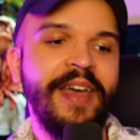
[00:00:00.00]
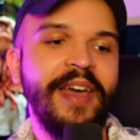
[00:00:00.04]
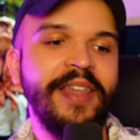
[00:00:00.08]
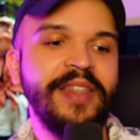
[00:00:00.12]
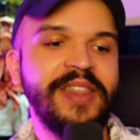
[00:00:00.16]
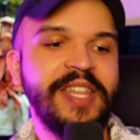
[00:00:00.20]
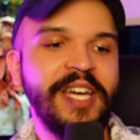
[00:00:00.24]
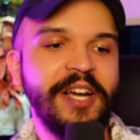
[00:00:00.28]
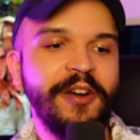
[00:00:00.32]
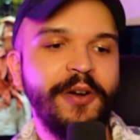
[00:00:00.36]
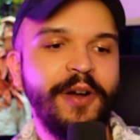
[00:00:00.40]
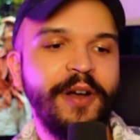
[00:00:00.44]

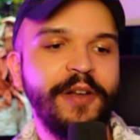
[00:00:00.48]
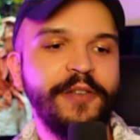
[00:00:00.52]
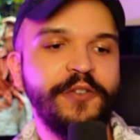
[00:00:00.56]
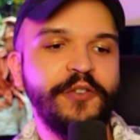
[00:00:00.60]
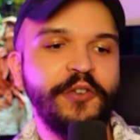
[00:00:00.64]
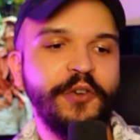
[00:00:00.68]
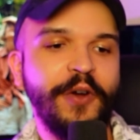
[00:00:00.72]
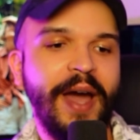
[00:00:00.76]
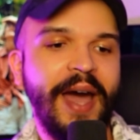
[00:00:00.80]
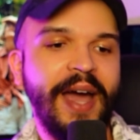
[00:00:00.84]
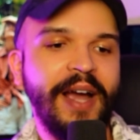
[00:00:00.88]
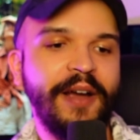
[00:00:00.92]
They're on
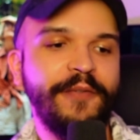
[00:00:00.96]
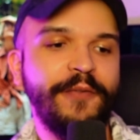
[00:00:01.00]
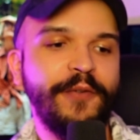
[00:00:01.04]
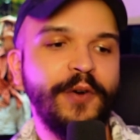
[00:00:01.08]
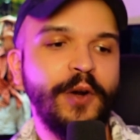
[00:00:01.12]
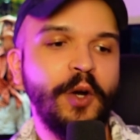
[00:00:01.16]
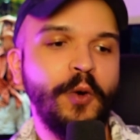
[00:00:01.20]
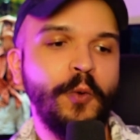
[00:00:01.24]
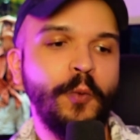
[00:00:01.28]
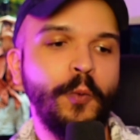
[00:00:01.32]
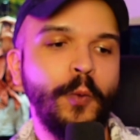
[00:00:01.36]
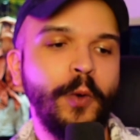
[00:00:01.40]
track
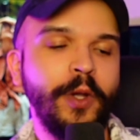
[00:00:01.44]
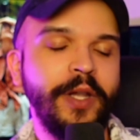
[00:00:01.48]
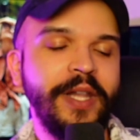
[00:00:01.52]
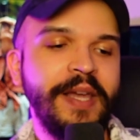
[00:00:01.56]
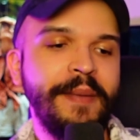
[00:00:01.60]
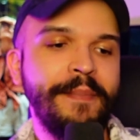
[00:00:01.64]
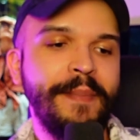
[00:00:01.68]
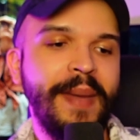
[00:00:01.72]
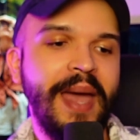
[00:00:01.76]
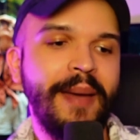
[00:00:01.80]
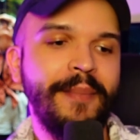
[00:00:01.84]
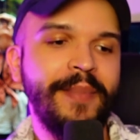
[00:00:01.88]
for a
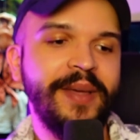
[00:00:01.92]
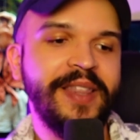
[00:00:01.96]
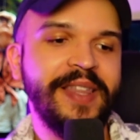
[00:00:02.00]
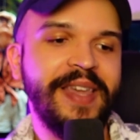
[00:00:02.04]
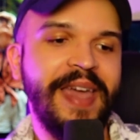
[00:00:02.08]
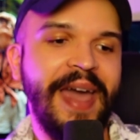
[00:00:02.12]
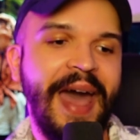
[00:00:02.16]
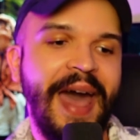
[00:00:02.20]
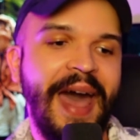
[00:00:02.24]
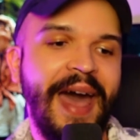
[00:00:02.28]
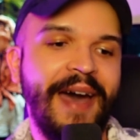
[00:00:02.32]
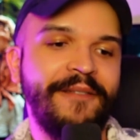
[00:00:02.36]
woolly mammoth
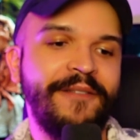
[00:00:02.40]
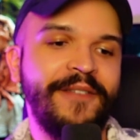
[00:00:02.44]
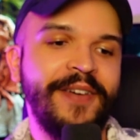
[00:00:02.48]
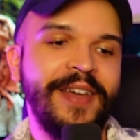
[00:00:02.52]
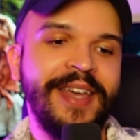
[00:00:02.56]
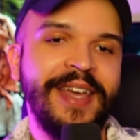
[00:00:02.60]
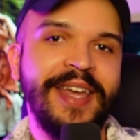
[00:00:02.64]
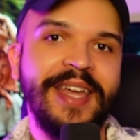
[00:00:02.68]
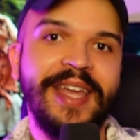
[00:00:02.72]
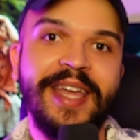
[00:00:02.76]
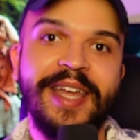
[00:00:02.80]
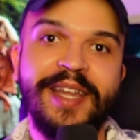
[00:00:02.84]
calf
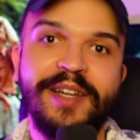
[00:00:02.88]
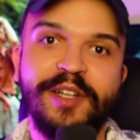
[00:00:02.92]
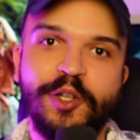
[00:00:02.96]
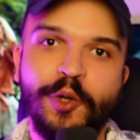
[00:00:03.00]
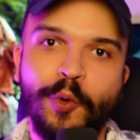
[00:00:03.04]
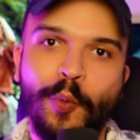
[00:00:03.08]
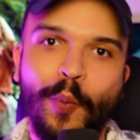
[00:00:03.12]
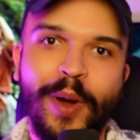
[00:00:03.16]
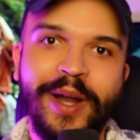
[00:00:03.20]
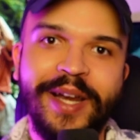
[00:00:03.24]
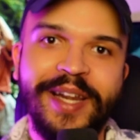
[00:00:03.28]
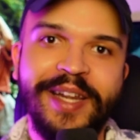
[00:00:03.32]
in
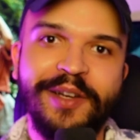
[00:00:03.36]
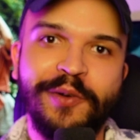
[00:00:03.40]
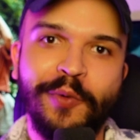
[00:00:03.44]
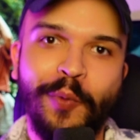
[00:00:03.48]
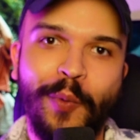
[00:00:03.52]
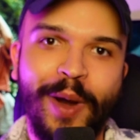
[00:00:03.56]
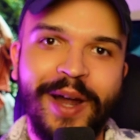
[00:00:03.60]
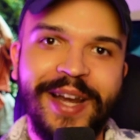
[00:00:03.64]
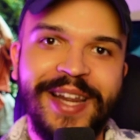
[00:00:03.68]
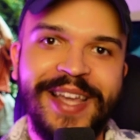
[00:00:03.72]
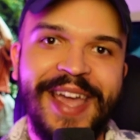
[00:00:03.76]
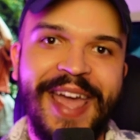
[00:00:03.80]
twenty
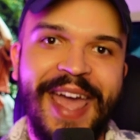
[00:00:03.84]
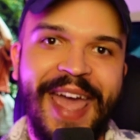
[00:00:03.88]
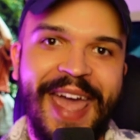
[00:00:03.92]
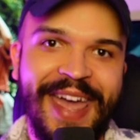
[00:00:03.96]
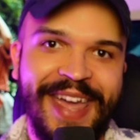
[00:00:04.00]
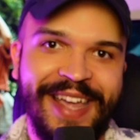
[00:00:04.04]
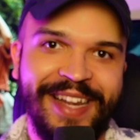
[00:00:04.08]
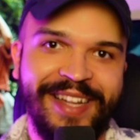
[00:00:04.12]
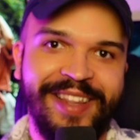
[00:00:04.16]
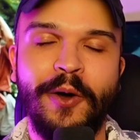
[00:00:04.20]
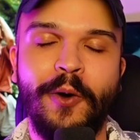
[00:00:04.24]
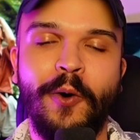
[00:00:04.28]

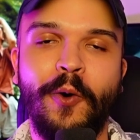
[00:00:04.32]
twenty-eight.